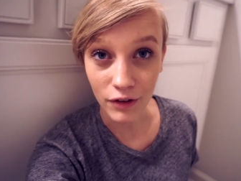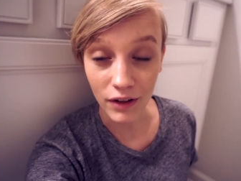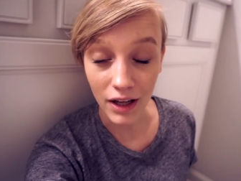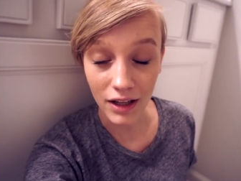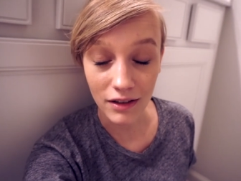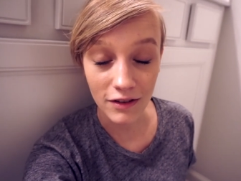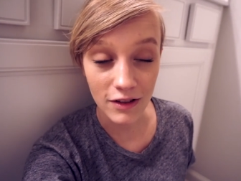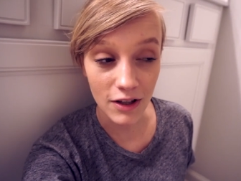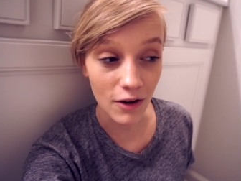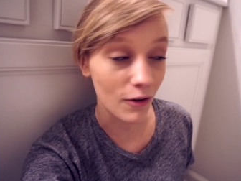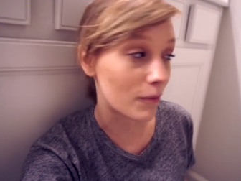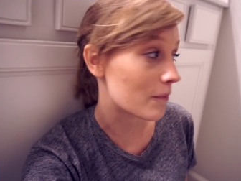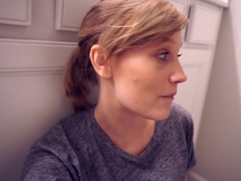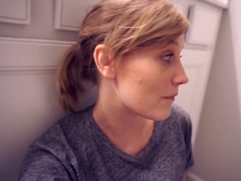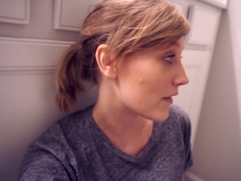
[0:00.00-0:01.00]
few days,
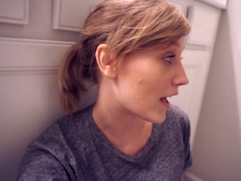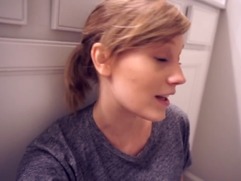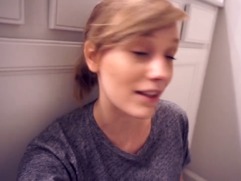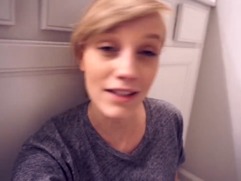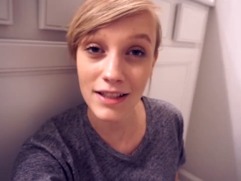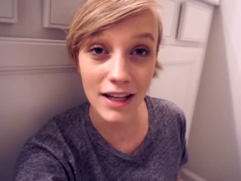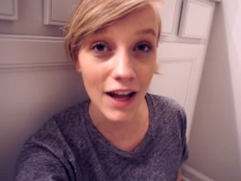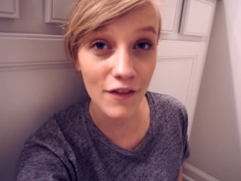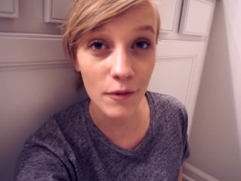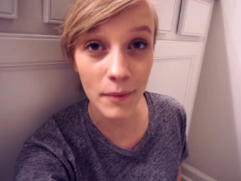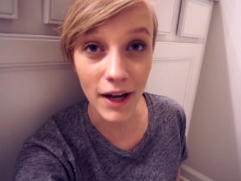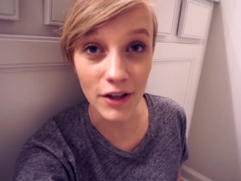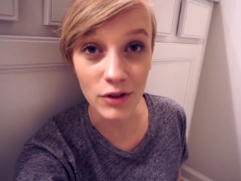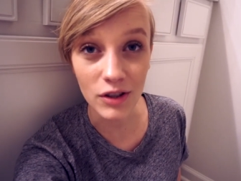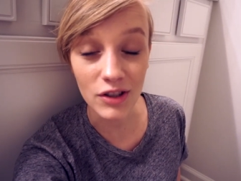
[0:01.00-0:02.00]
so at least I have a
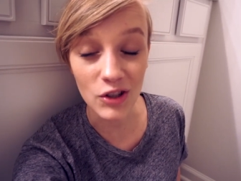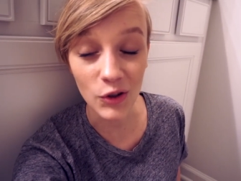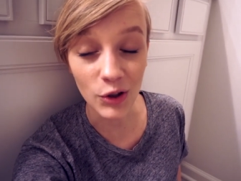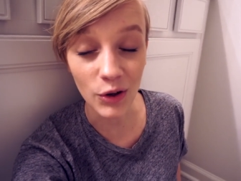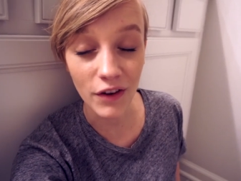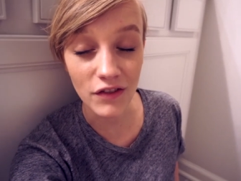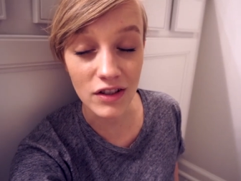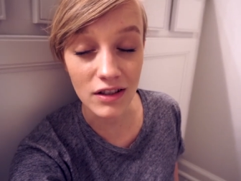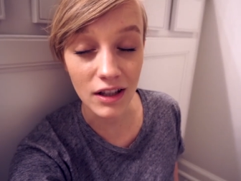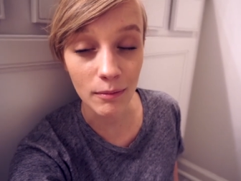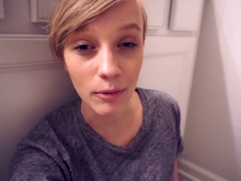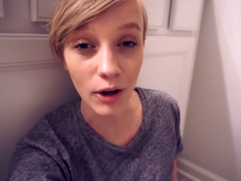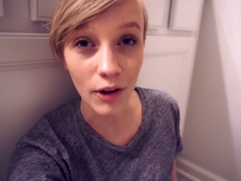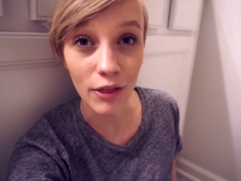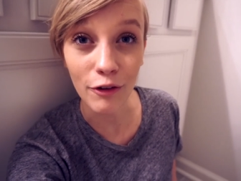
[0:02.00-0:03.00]
mattress so I don't have to sleep
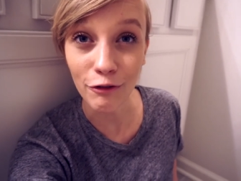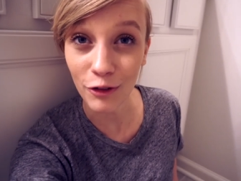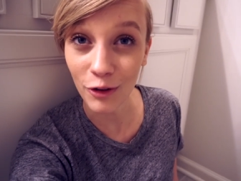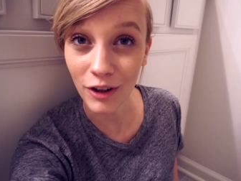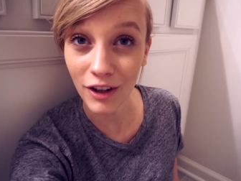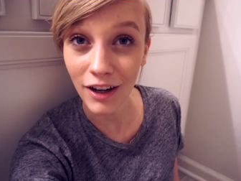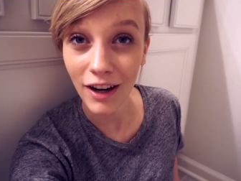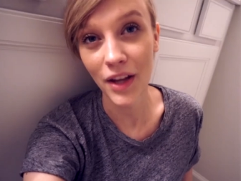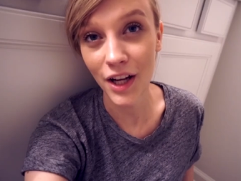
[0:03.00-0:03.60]
on the floor.